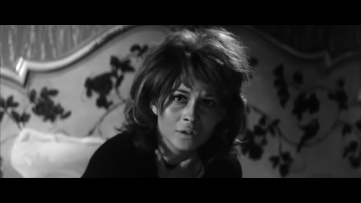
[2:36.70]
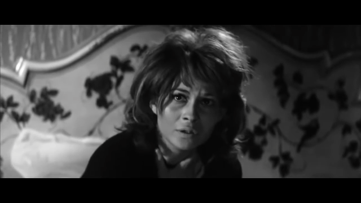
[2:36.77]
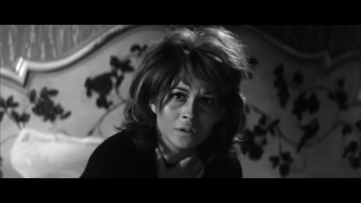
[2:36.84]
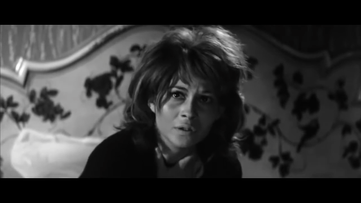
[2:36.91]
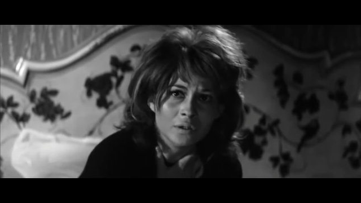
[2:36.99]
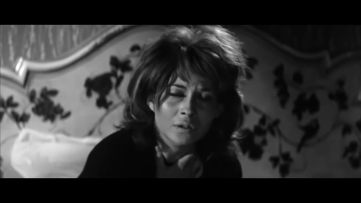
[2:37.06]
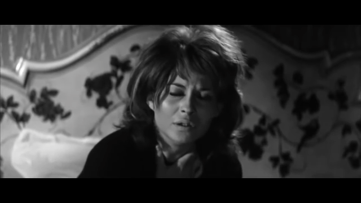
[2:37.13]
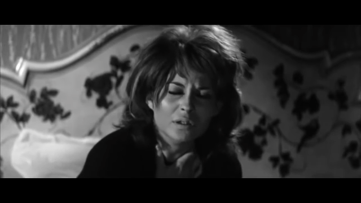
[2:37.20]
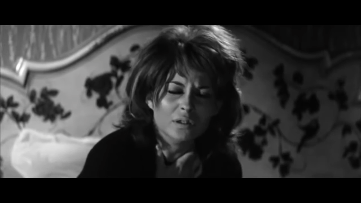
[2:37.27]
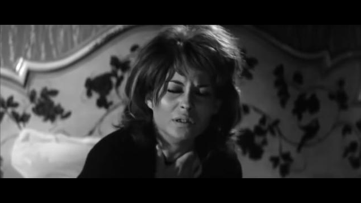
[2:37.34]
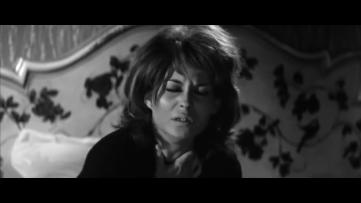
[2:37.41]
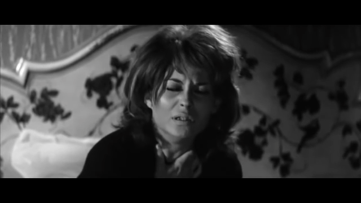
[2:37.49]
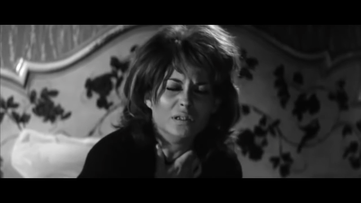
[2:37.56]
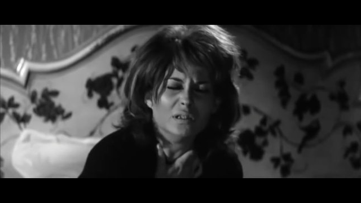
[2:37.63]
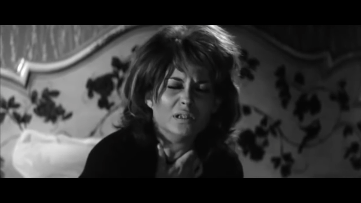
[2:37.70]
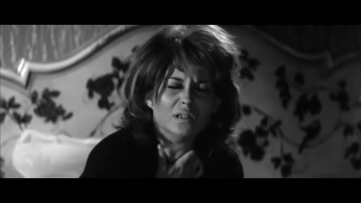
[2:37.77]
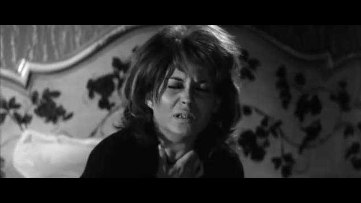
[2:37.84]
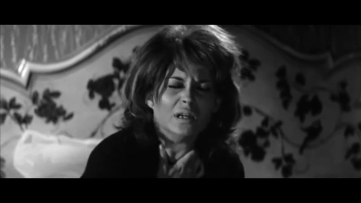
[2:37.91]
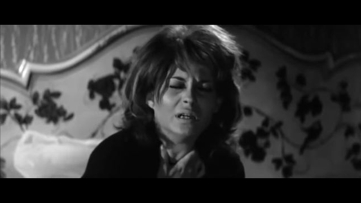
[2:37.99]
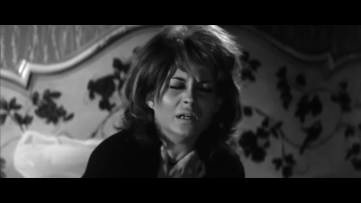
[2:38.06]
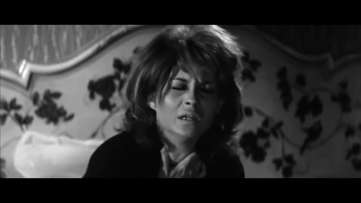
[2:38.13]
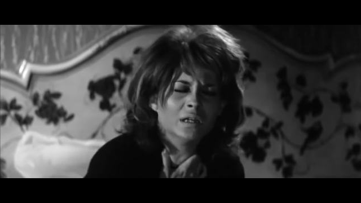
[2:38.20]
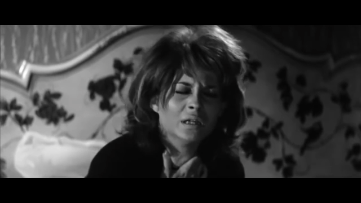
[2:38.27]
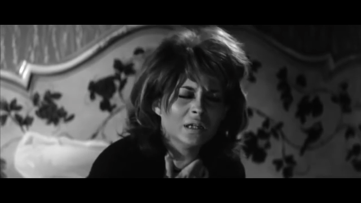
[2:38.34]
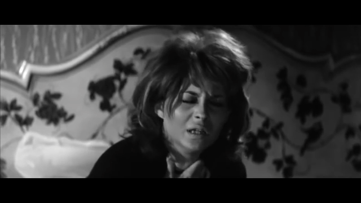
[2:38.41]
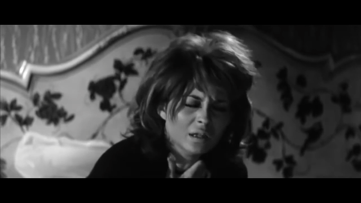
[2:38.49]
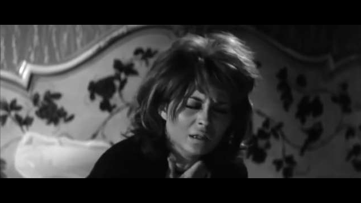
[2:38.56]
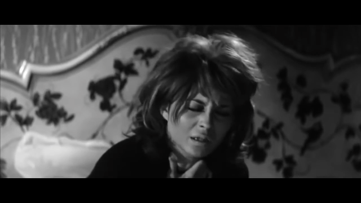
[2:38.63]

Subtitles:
(silence)